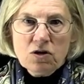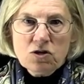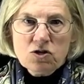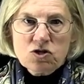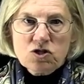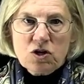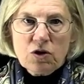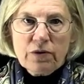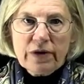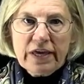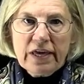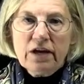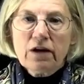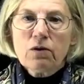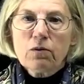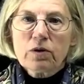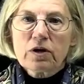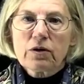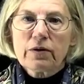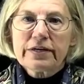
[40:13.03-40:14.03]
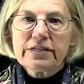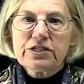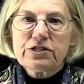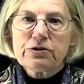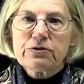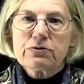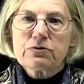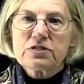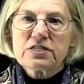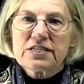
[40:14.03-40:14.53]
So here we're going
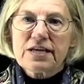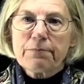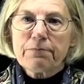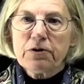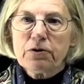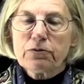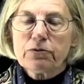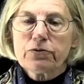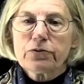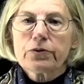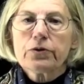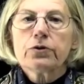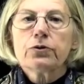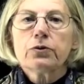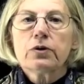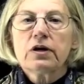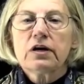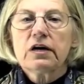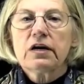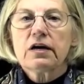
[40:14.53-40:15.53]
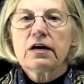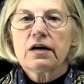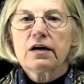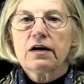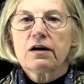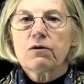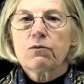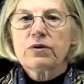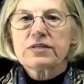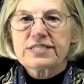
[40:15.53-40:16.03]
to step you through
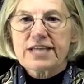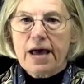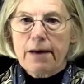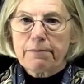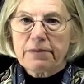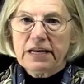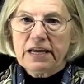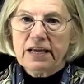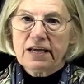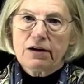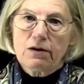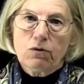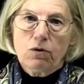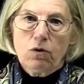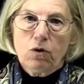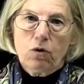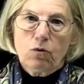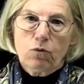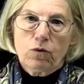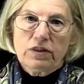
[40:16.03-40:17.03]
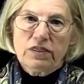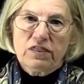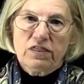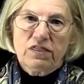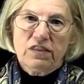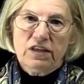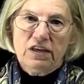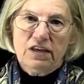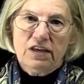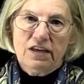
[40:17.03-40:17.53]
what's happening with
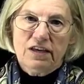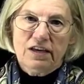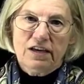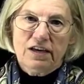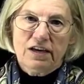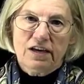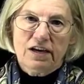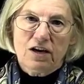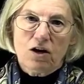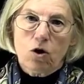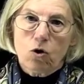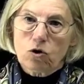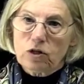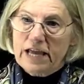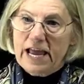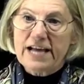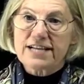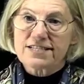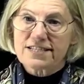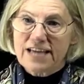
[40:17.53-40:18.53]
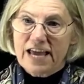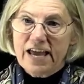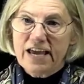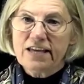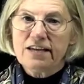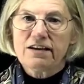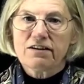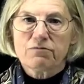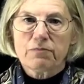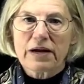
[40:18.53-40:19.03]
the whole
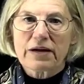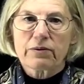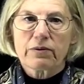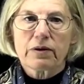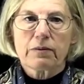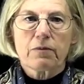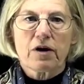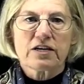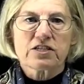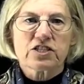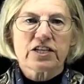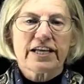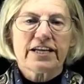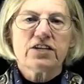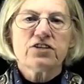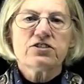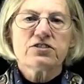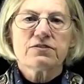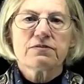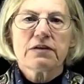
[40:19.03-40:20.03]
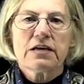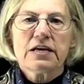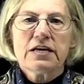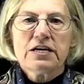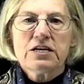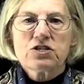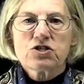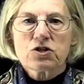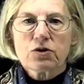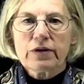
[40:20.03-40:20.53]
cascade of microwave modulators.
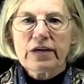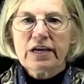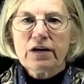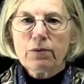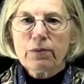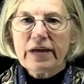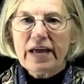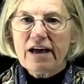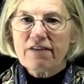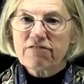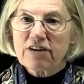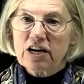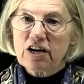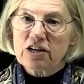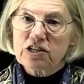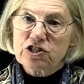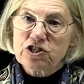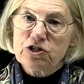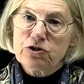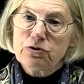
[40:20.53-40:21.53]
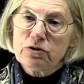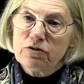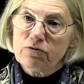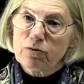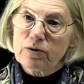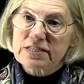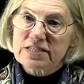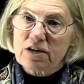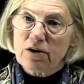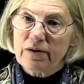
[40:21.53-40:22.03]
So here we have a cartoon of
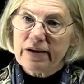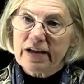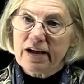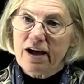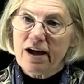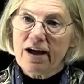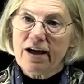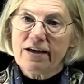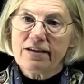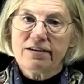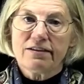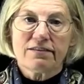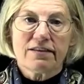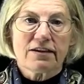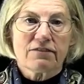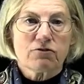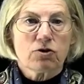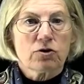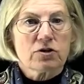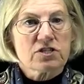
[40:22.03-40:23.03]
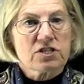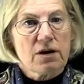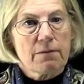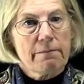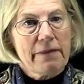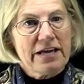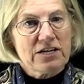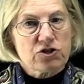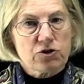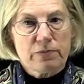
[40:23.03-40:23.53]
what's going on, and then of course our
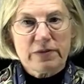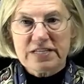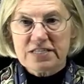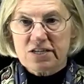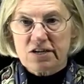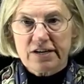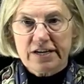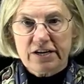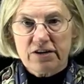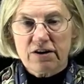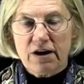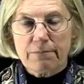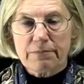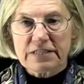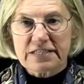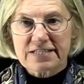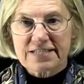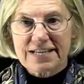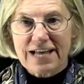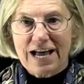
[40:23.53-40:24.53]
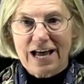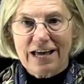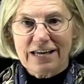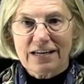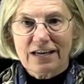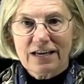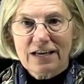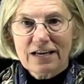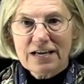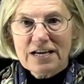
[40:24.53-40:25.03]
measurements are here up at the side.
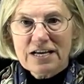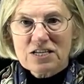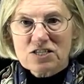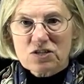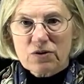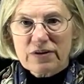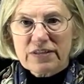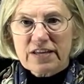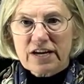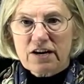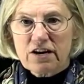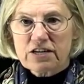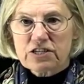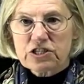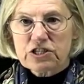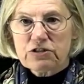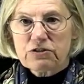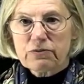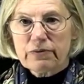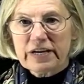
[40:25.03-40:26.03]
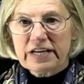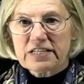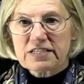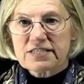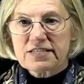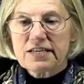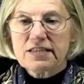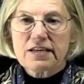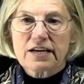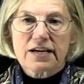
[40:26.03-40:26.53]
So in the cartoon we can
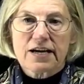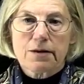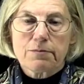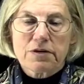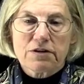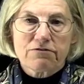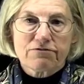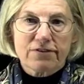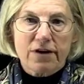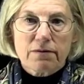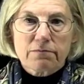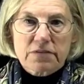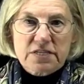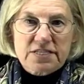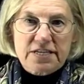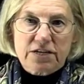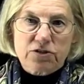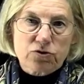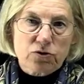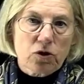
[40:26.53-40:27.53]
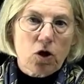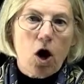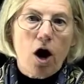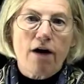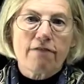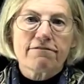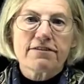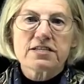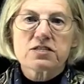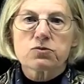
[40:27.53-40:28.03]
see that coming from the central
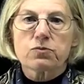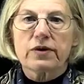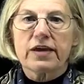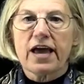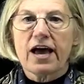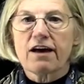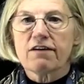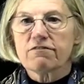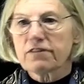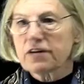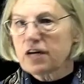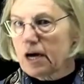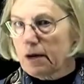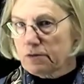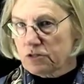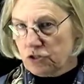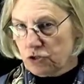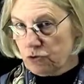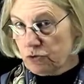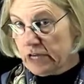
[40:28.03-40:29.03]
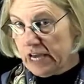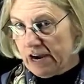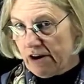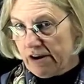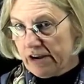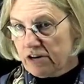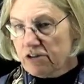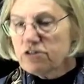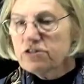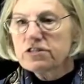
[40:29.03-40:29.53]
office we have two
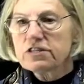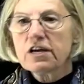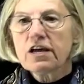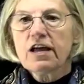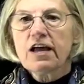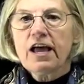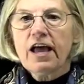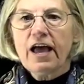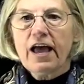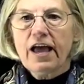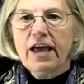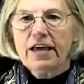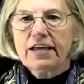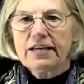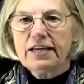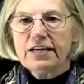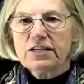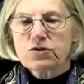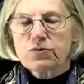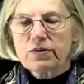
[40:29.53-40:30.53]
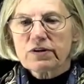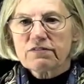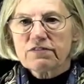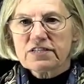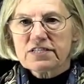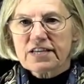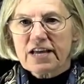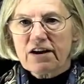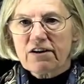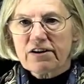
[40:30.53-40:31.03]
carriers, and each one of
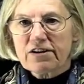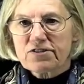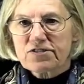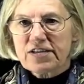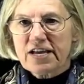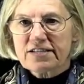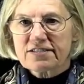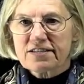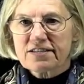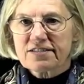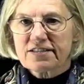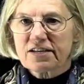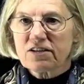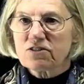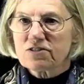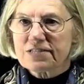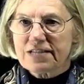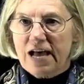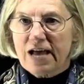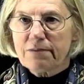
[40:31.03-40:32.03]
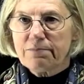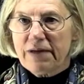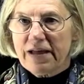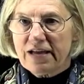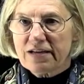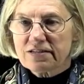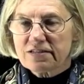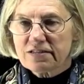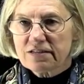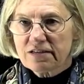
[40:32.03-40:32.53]
these carriers has a single
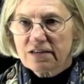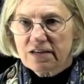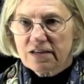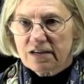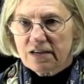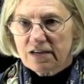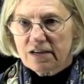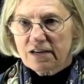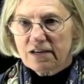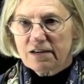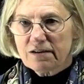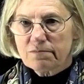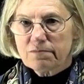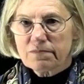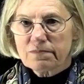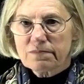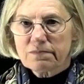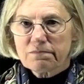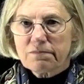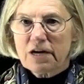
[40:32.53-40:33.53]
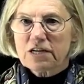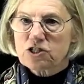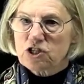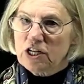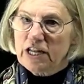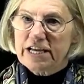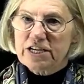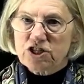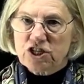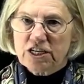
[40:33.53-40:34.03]
sideband
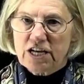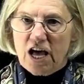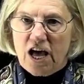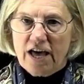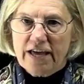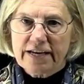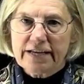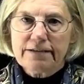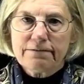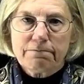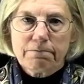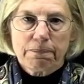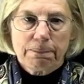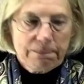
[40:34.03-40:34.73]
modulation on it.